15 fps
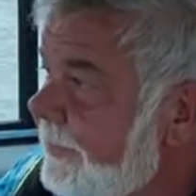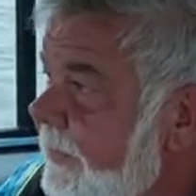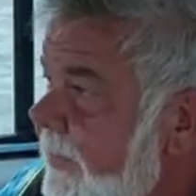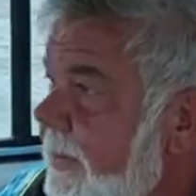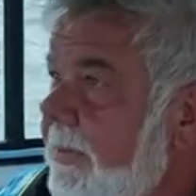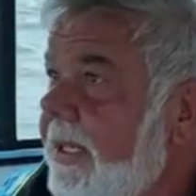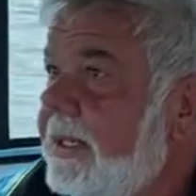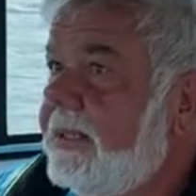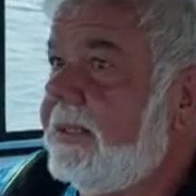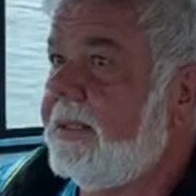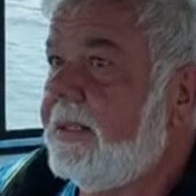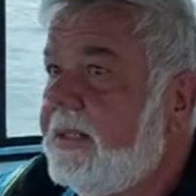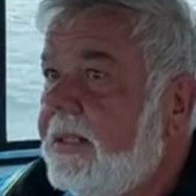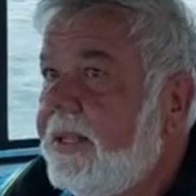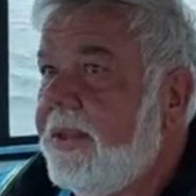But
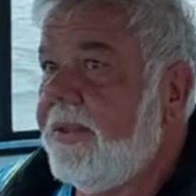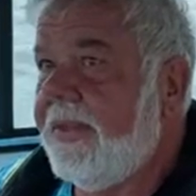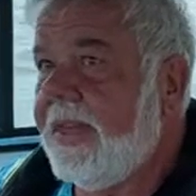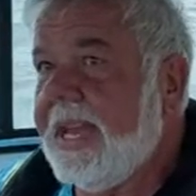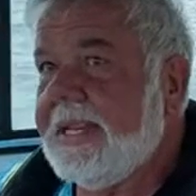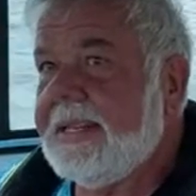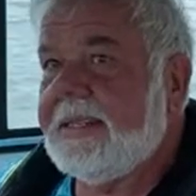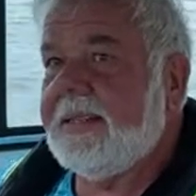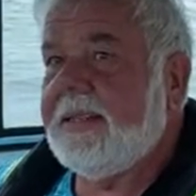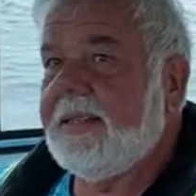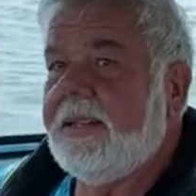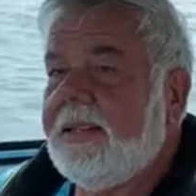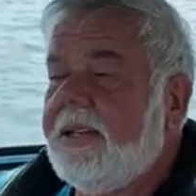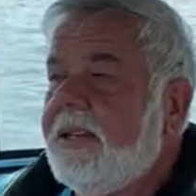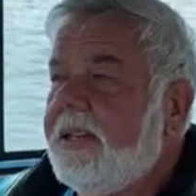that,
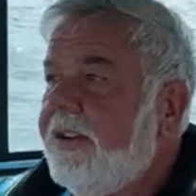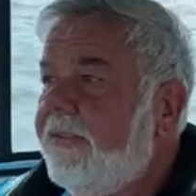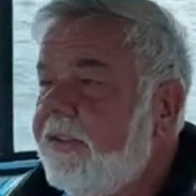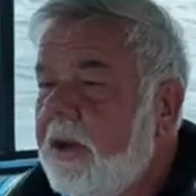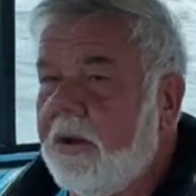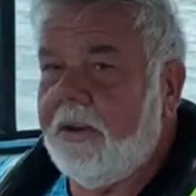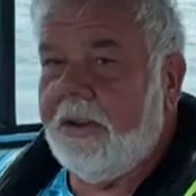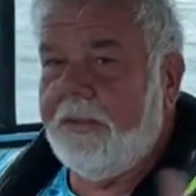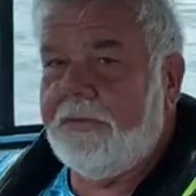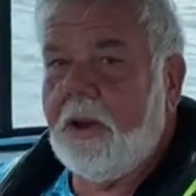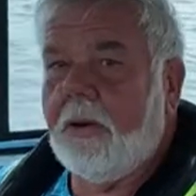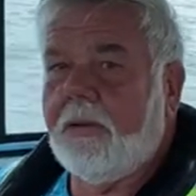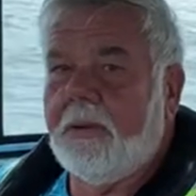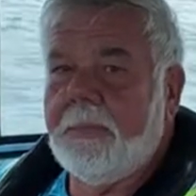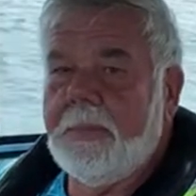if
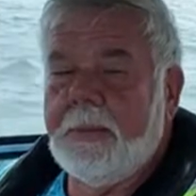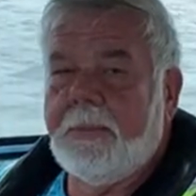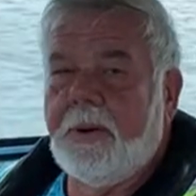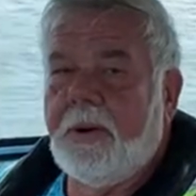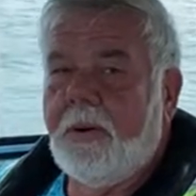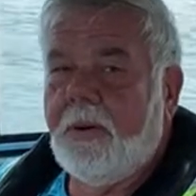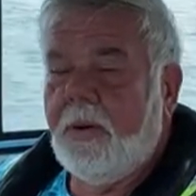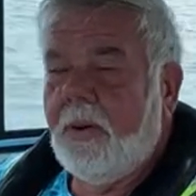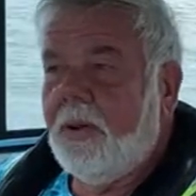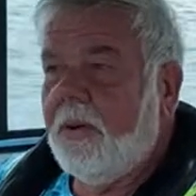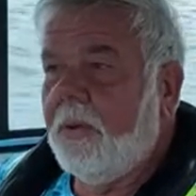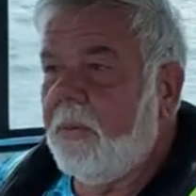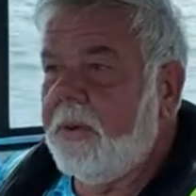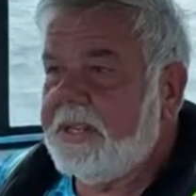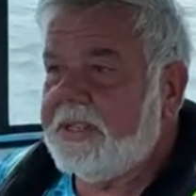y'all remember,
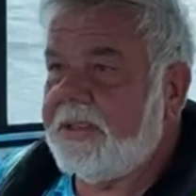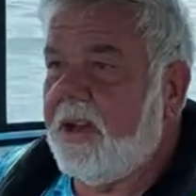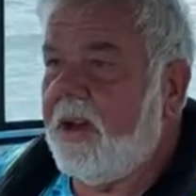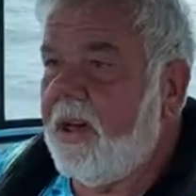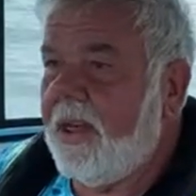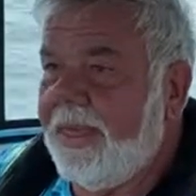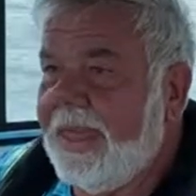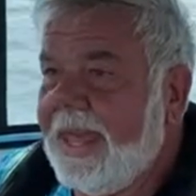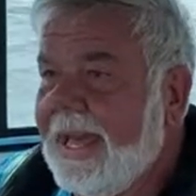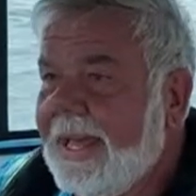we saw that